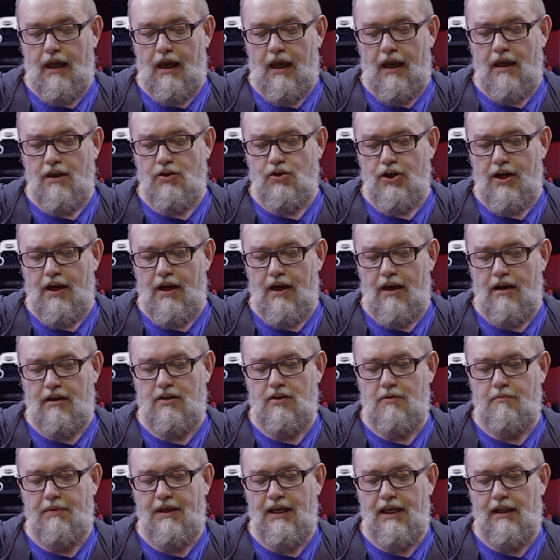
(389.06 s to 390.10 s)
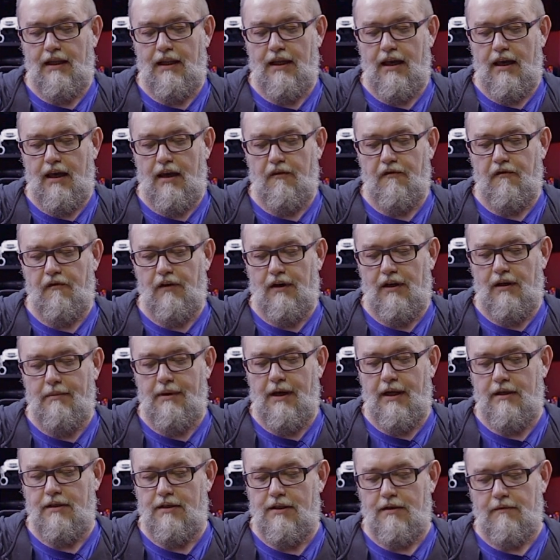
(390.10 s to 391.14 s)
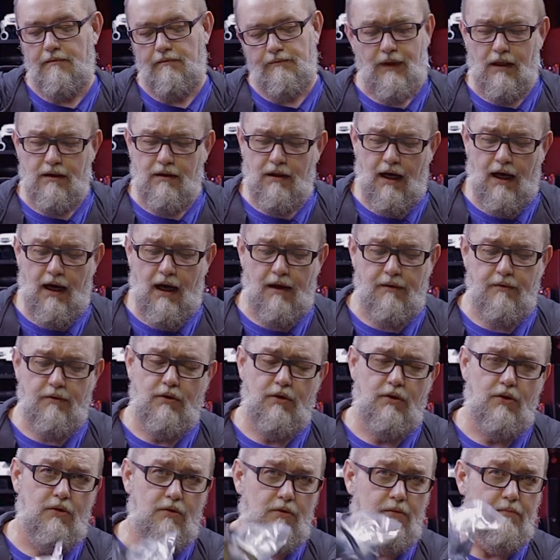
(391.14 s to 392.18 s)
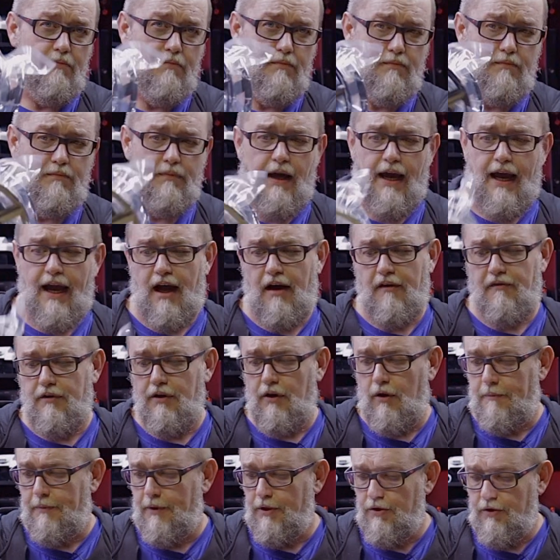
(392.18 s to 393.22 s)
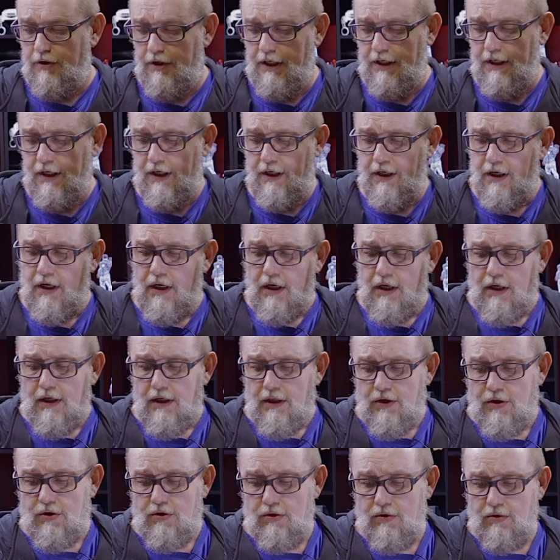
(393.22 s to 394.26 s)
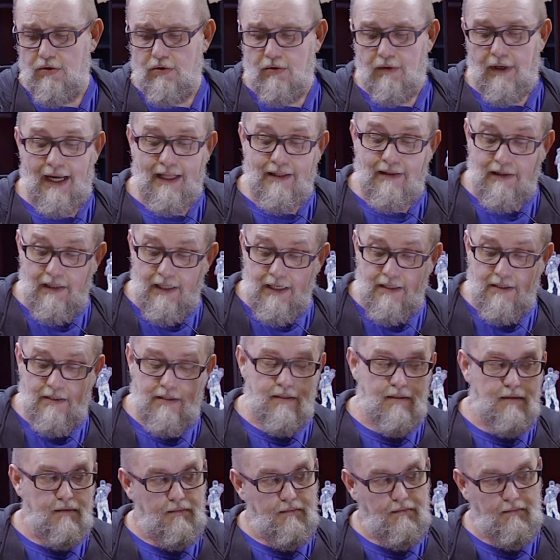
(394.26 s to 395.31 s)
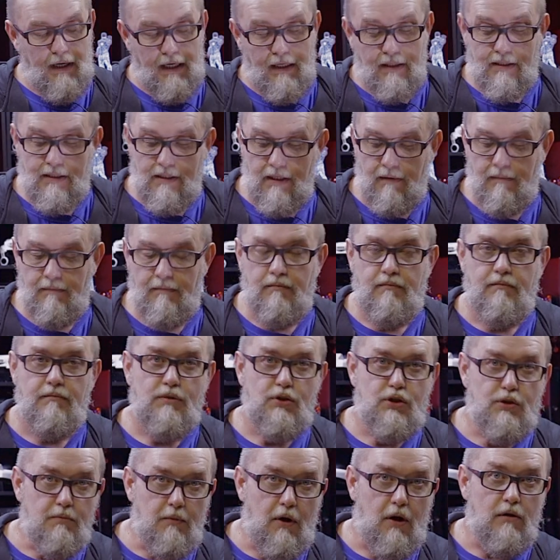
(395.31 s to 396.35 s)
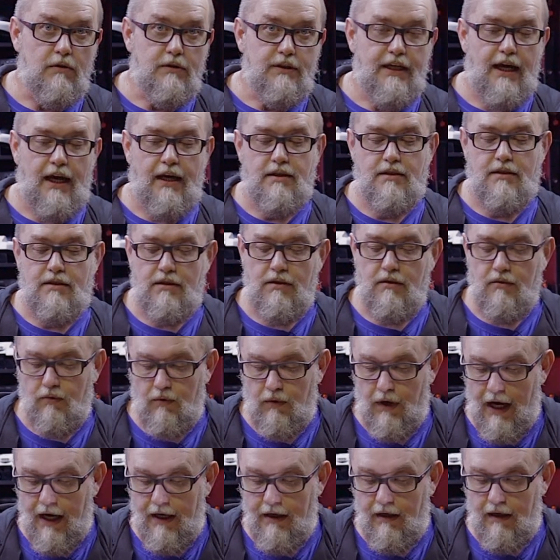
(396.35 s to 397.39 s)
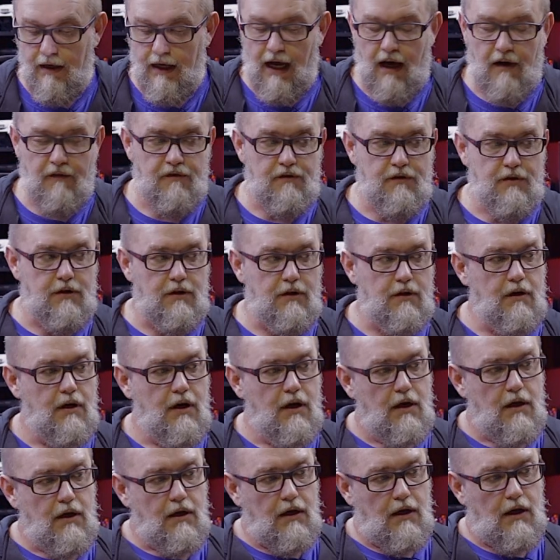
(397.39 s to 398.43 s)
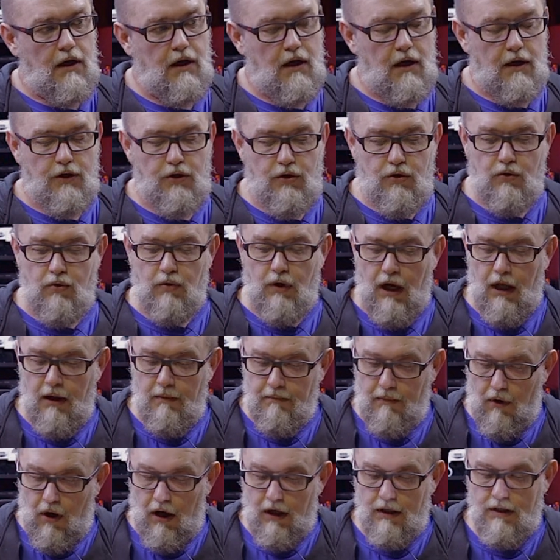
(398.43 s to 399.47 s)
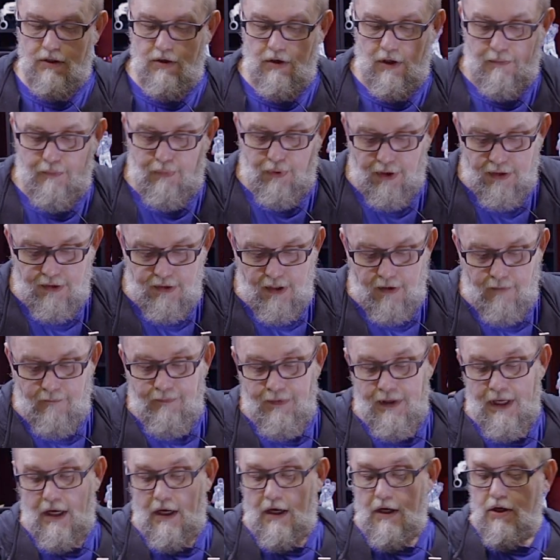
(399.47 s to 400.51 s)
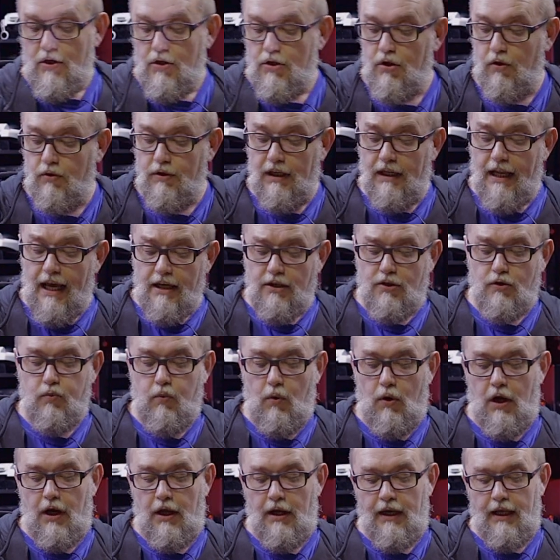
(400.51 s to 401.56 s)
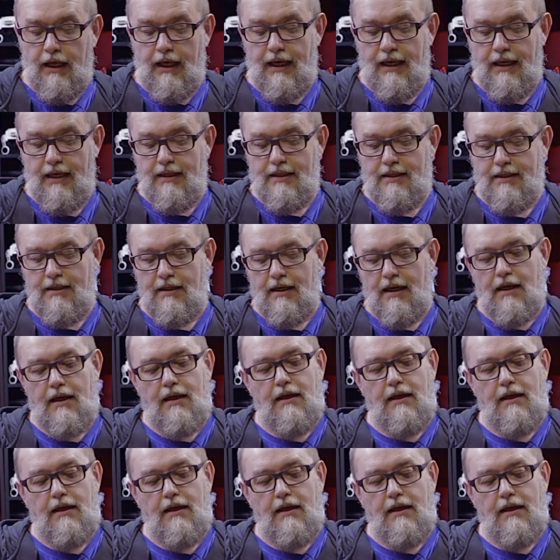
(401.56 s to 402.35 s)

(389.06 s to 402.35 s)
HSPLA filament that you have the opportunity to at least make some small tests right after you unbox your printer. So the last one is